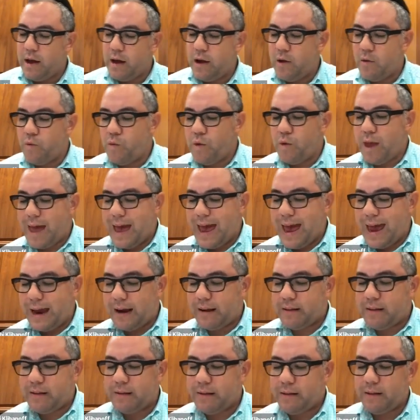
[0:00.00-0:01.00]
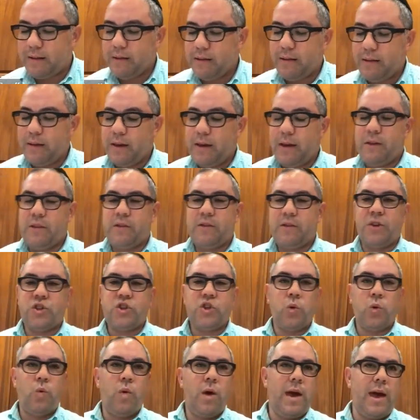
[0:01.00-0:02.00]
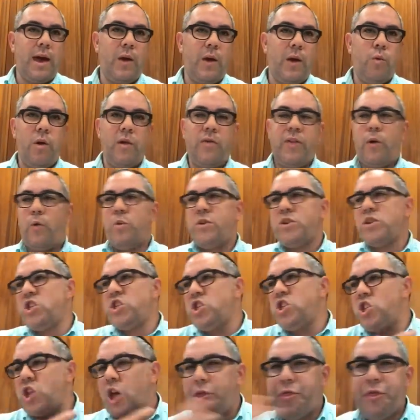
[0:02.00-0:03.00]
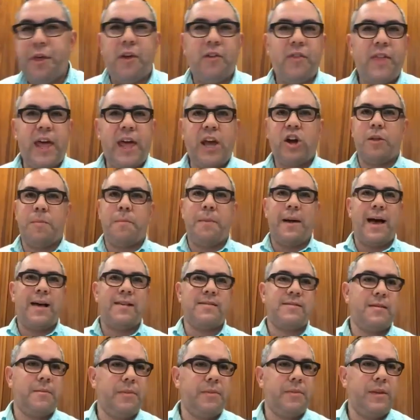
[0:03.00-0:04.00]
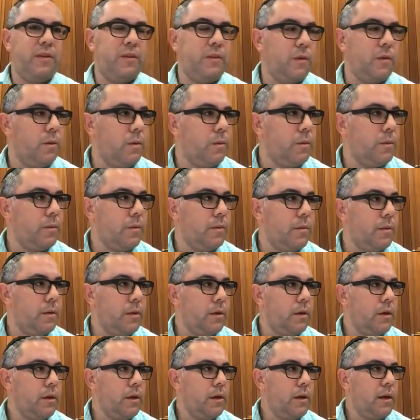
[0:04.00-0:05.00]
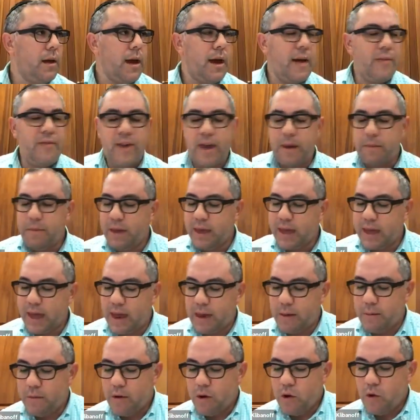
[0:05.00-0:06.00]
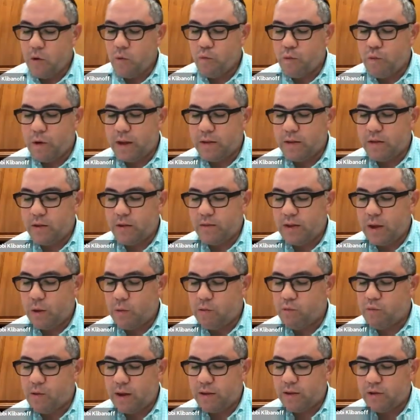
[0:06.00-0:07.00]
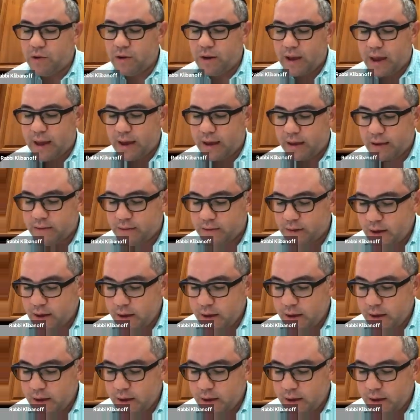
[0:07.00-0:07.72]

react in such a way where there was nothing they could possibly do, and they were rendered as